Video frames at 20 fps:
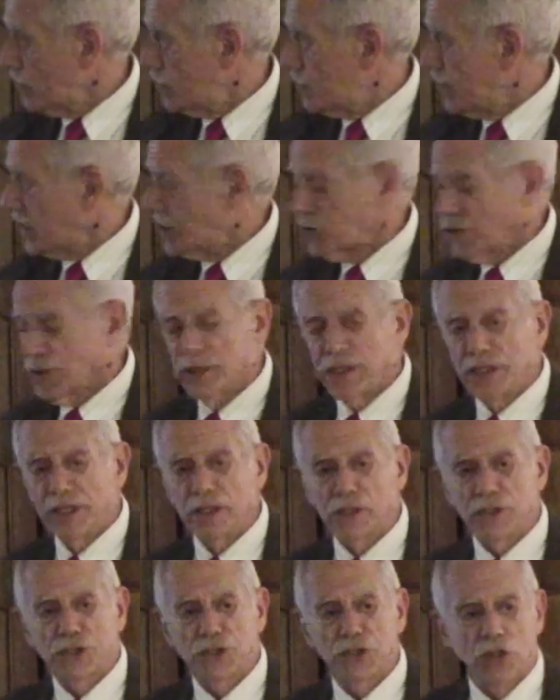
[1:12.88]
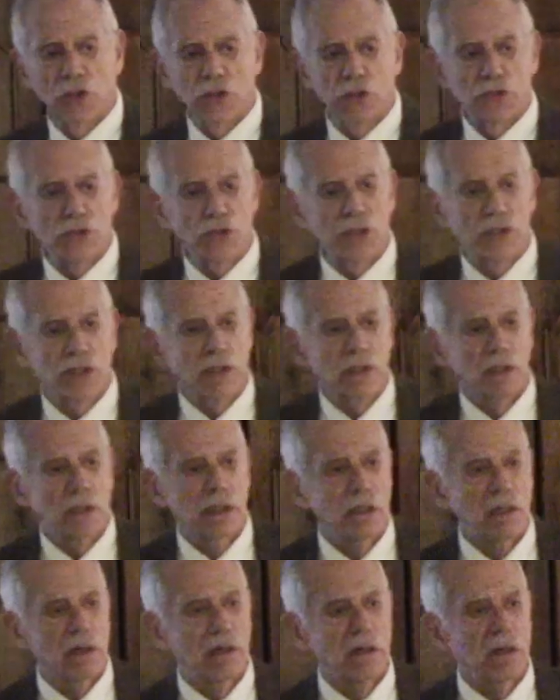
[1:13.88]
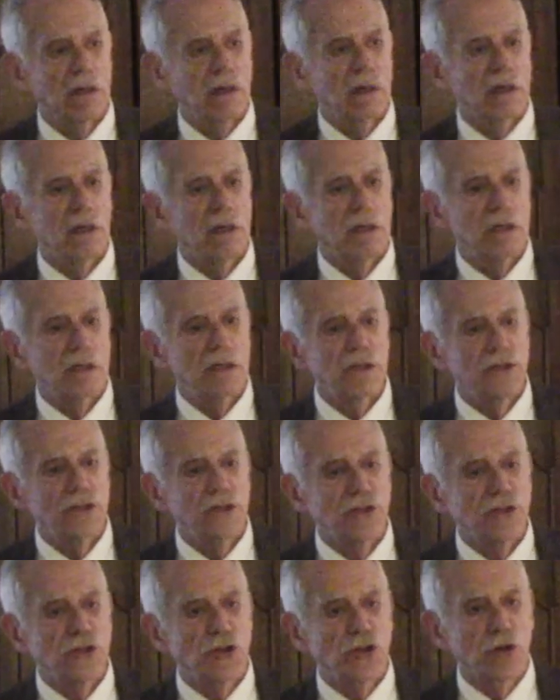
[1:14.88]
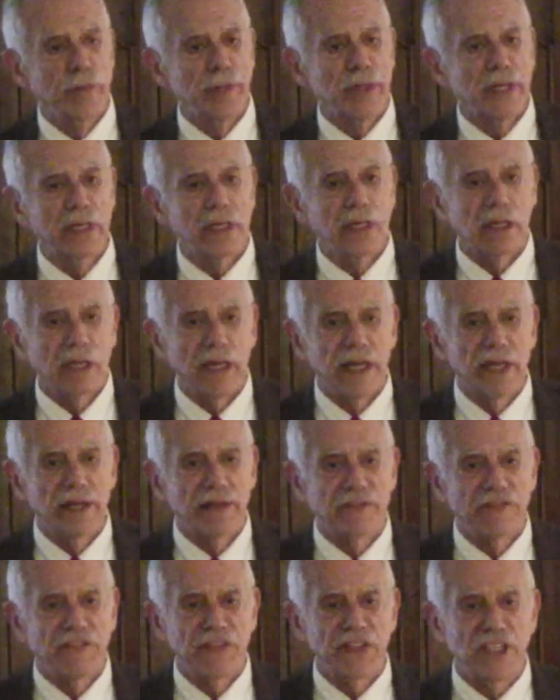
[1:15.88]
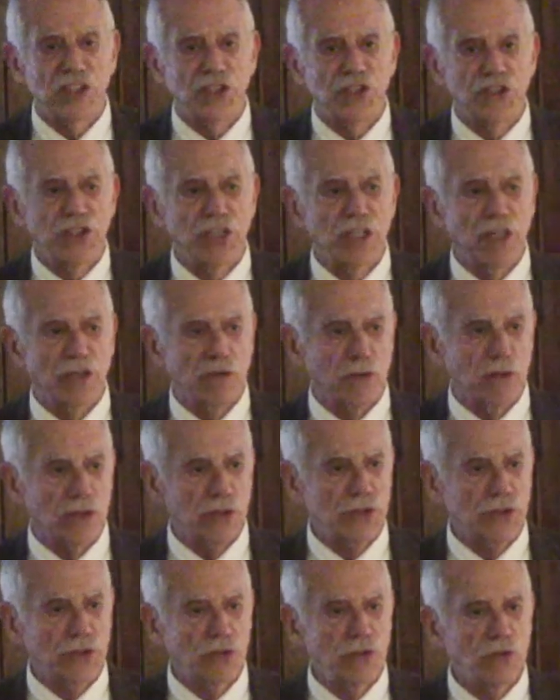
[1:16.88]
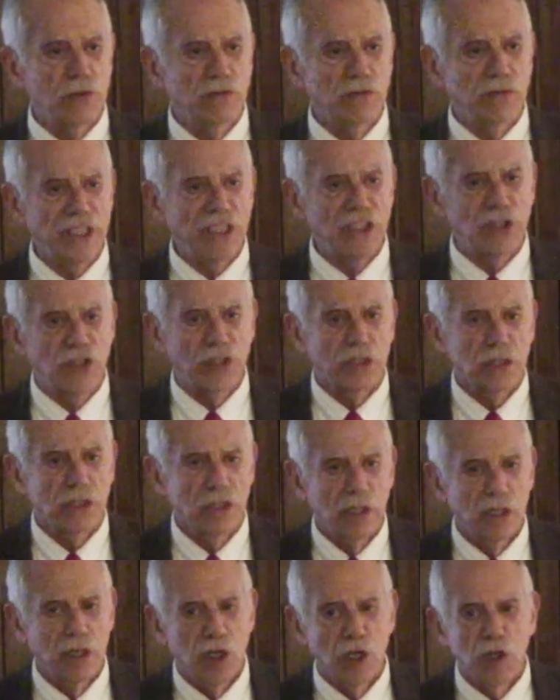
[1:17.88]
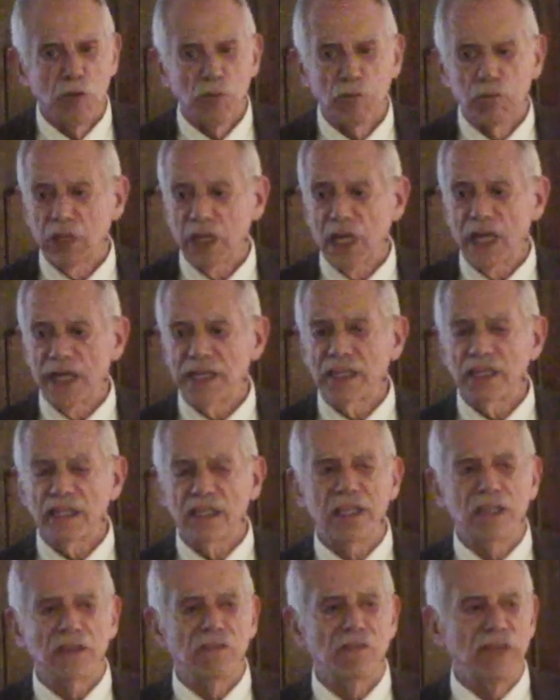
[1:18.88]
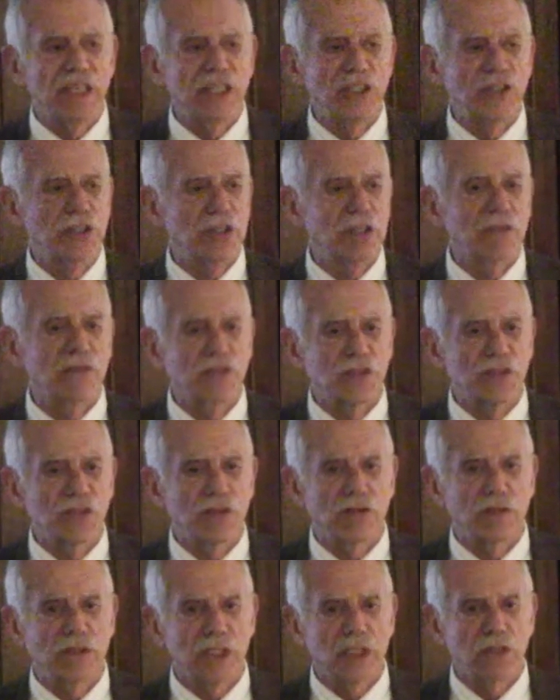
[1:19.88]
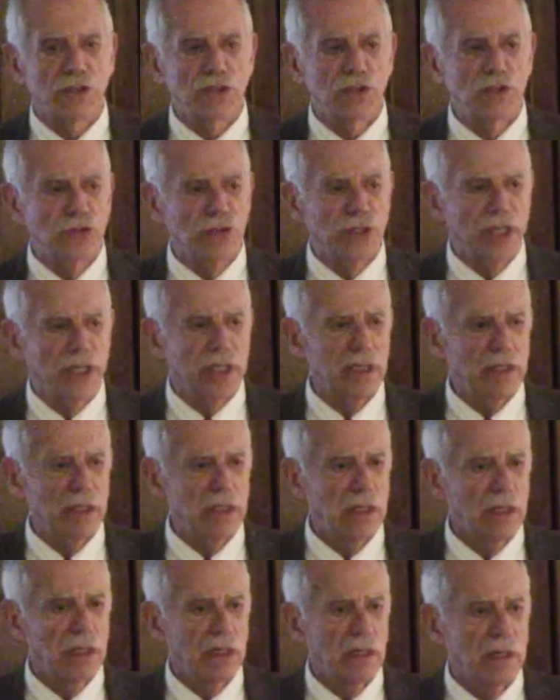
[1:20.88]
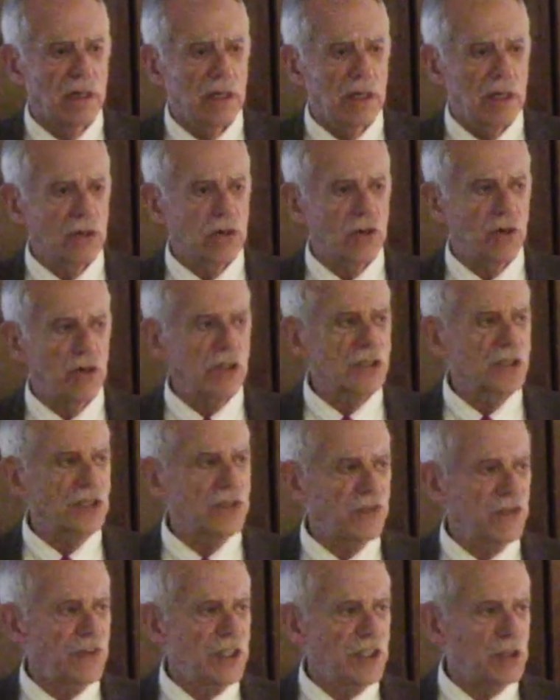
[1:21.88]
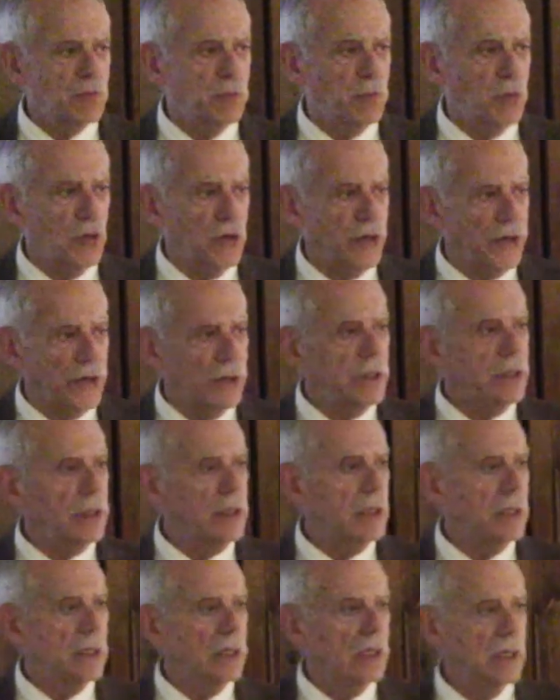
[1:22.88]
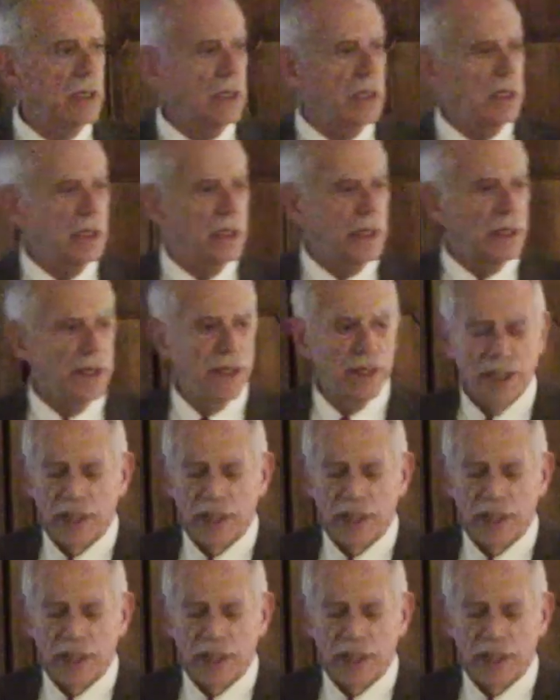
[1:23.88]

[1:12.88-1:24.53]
picture here shows German and Finnish generals, two of each, plotting the invasion of the Soviet Union across the Finnish border in